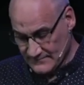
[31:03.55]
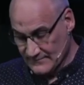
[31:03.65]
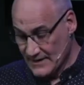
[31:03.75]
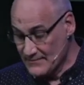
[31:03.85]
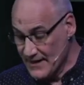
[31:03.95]

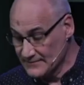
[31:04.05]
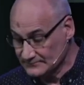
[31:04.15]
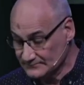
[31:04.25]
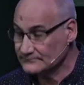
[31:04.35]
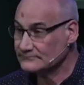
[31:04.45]
Amen?
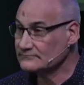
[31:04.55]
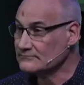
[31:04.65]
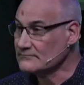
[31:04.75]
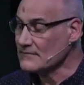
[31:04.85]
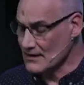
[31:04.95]

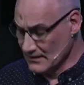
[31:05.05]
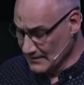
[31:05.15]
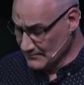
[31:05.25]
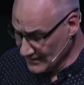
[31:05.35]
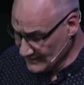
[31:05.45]
I
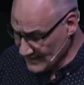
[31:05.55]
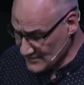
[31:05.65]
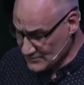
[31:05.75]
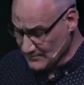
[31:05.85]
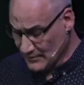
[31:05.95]
believe that's so
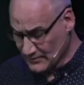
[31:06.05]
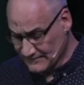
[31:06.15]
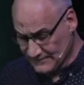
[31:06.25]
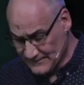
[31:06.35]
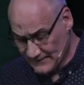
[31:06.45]
important.
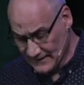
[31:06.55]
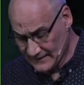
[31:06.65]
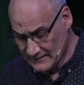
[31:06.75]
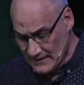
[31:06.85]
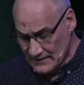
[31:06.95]
Fifthly,
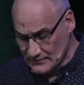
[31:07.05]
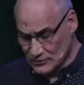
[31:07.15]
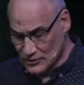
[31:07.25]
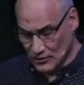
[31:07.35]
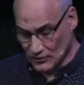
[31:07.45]

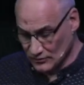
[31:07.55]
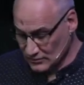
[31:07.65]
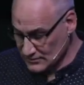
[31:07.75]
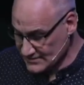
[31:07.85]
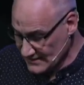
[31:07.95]

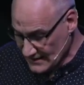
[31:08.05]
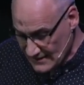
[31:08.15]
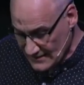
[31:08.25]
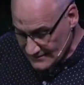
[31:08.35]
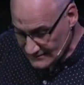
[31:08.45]
goals
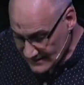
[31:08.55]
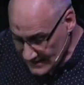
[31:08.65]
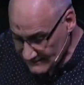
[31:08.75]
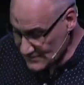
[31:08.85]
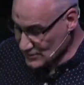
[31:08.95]
give
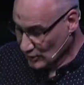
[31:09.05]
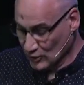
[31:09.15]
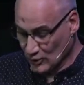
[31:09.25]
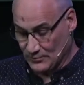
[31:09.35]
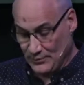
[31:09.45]
us
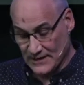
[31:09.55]
hope.